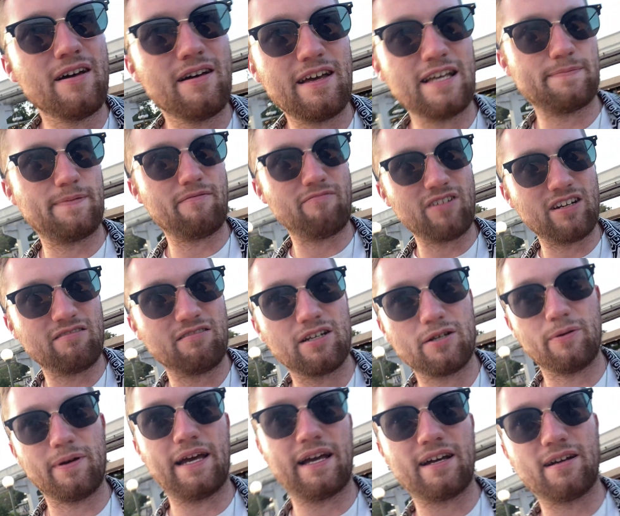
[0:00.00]
it's been really, really
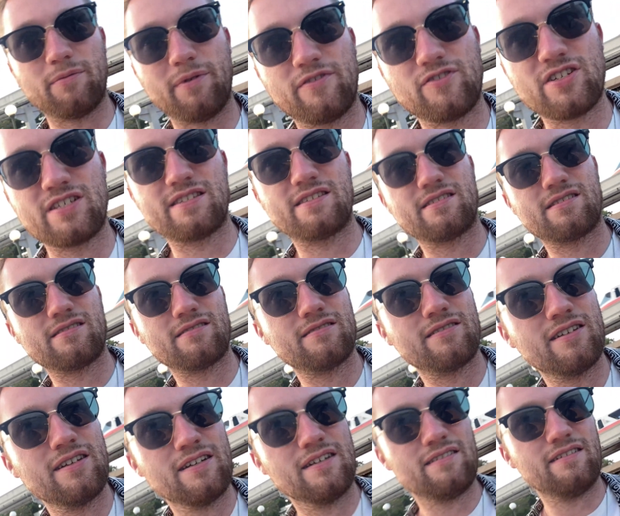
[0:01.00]
quick, and we're just,
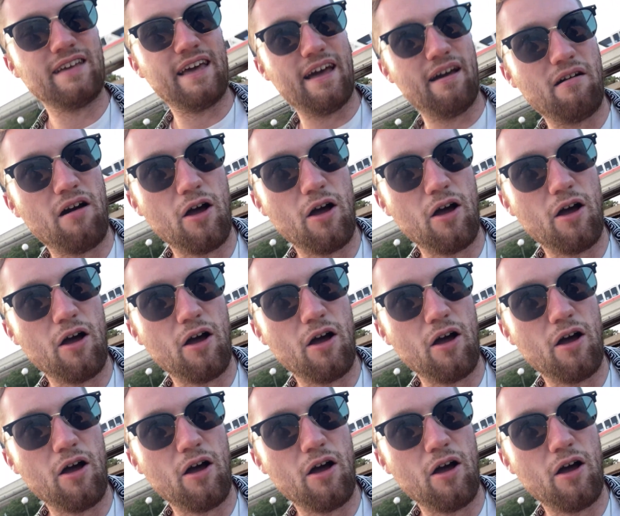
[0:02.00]
yeah,